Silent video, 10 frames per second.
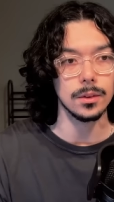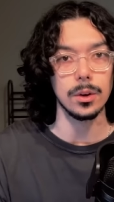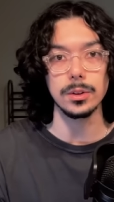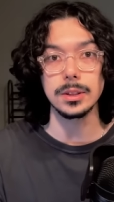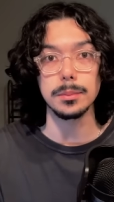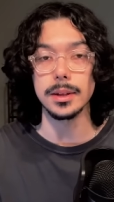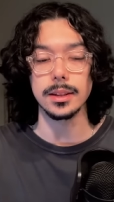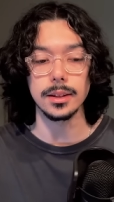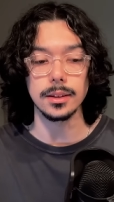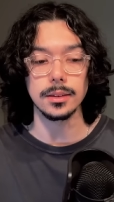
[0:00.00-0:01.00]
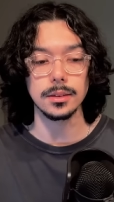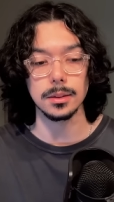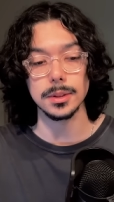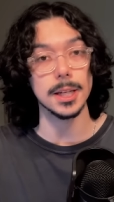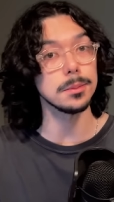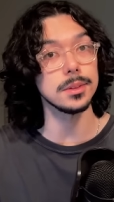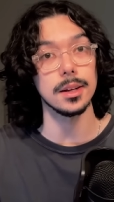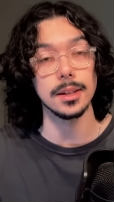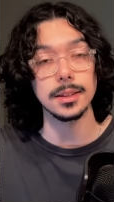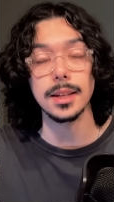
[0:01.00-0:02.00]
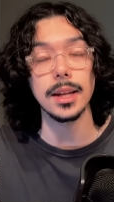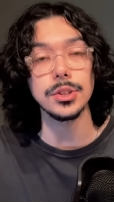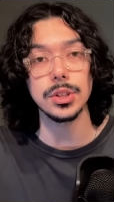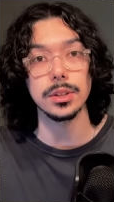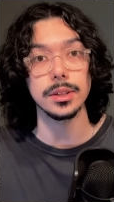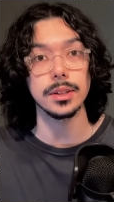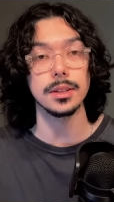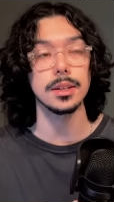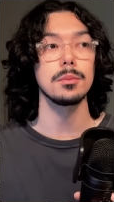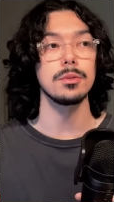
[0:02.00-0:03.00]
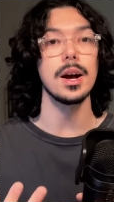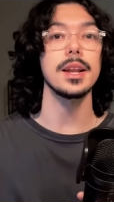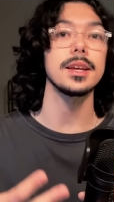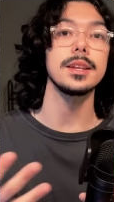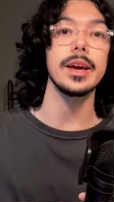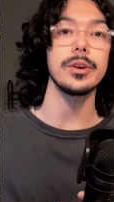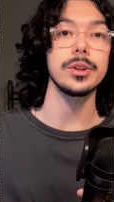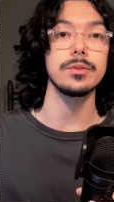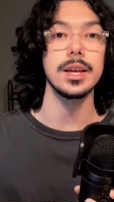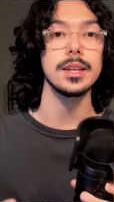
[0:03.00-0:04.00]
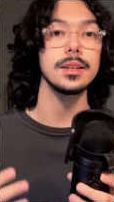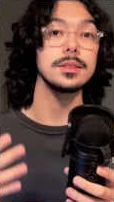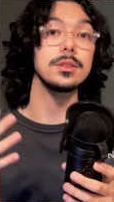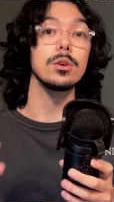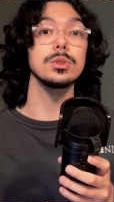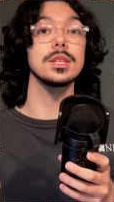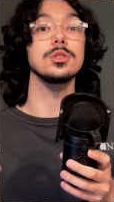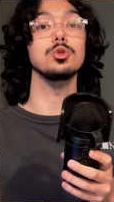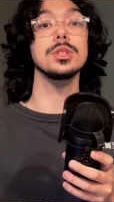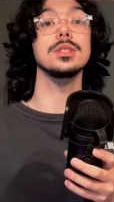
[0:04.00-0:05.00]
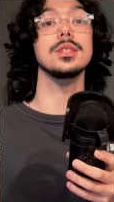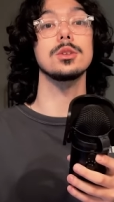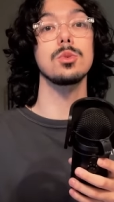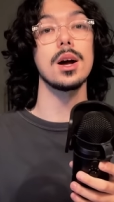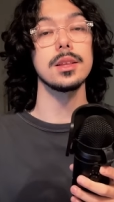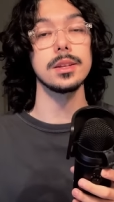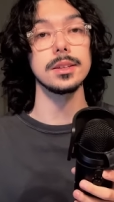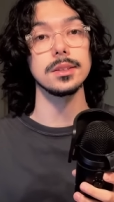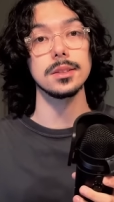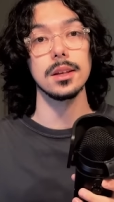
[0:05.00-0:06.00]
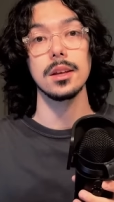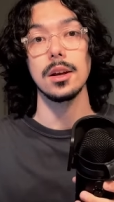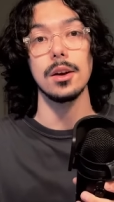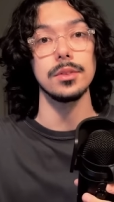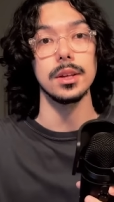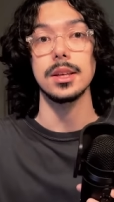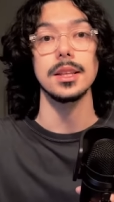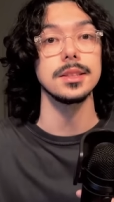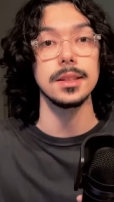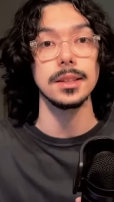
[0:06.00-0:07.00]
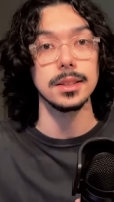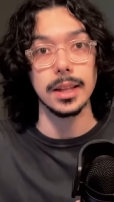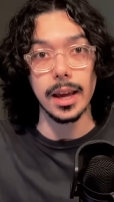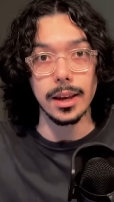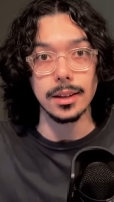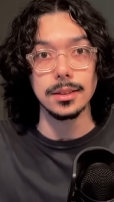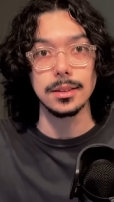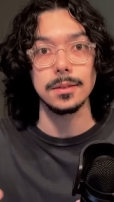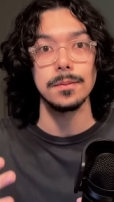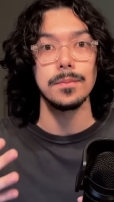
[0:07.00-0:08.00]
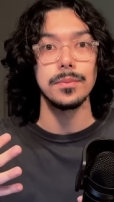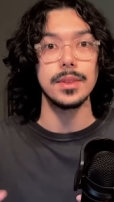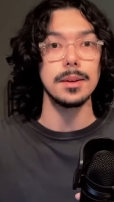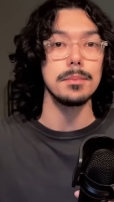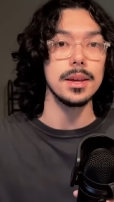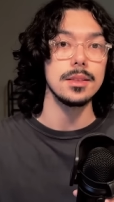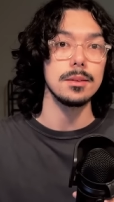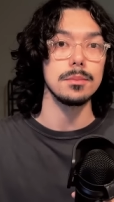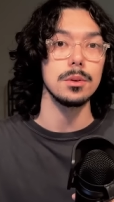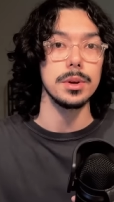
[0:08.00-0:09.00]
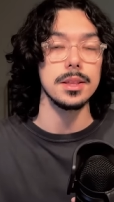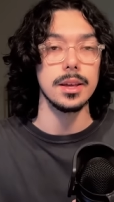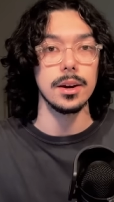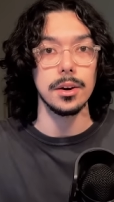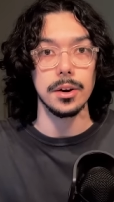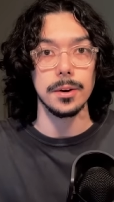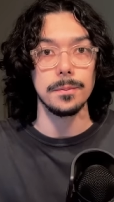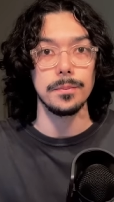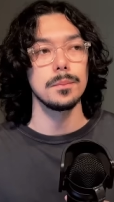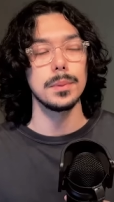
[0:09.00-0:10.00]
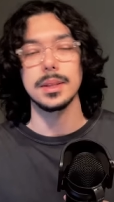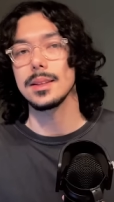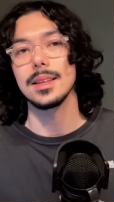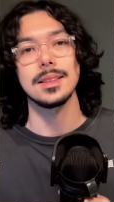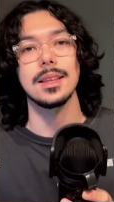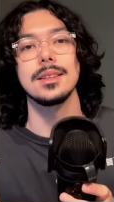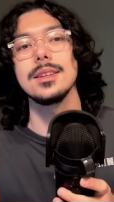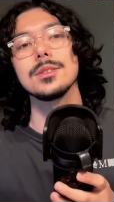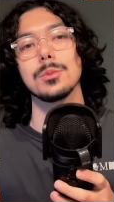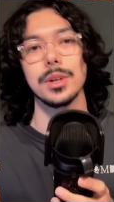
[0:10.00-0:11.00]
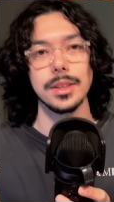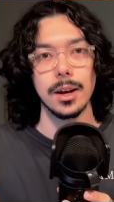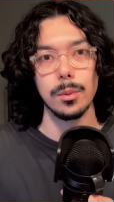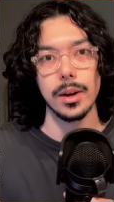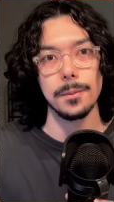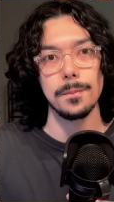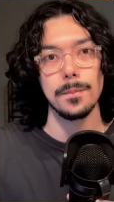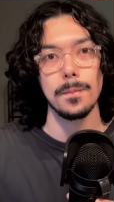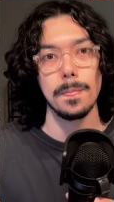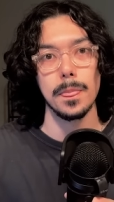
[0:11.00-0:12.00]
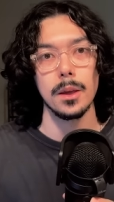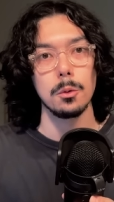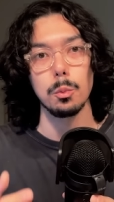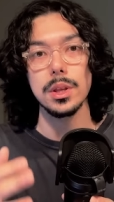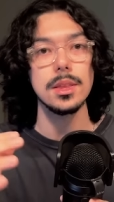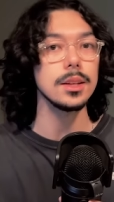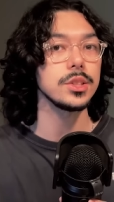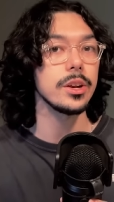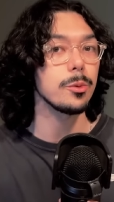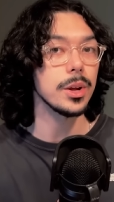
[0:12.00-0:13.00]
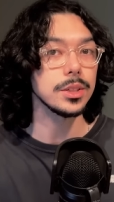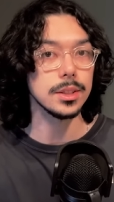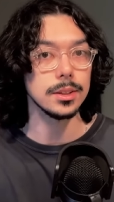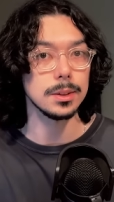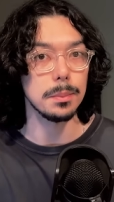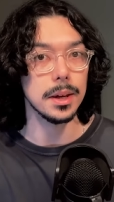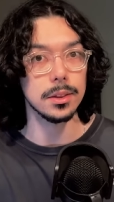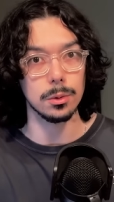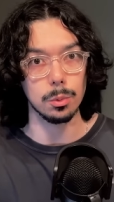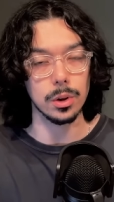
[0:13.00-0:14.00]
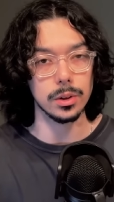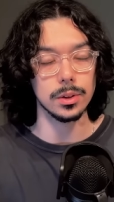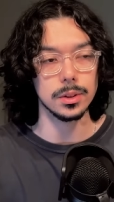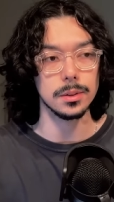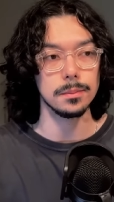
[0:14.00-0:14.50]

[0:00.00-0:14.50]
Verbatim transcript: Ultimately, sometimes unintentionally, providing a narrative that it is those intrinsic qualities of the kids these days that make them the way they are. But it, it doesn't work that way. We think generations make the world,